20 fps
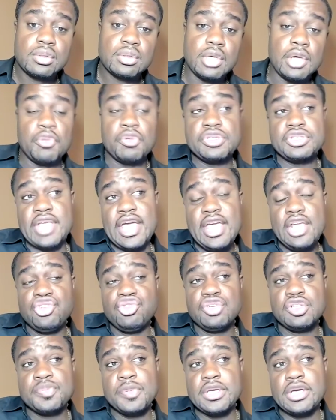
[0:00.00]
It was
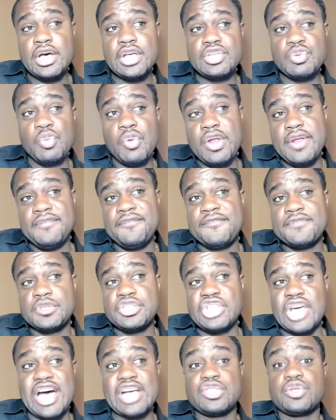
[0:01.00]
dangerous because what if
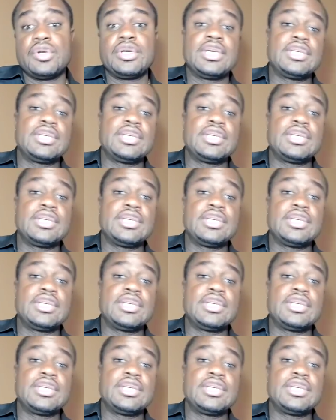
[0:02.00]
Joshua